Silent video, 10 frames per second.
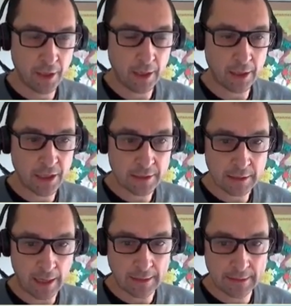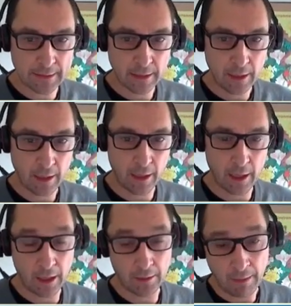Here are the slides,
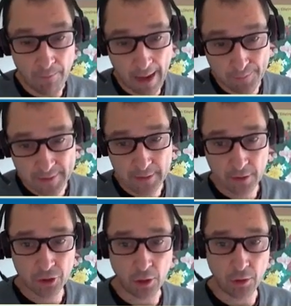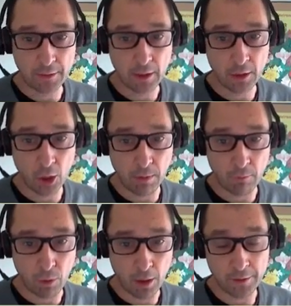uh, the maps showing the
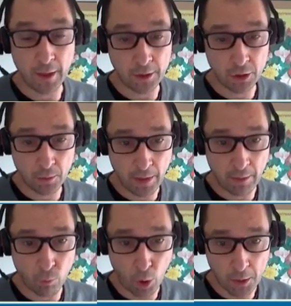global, the European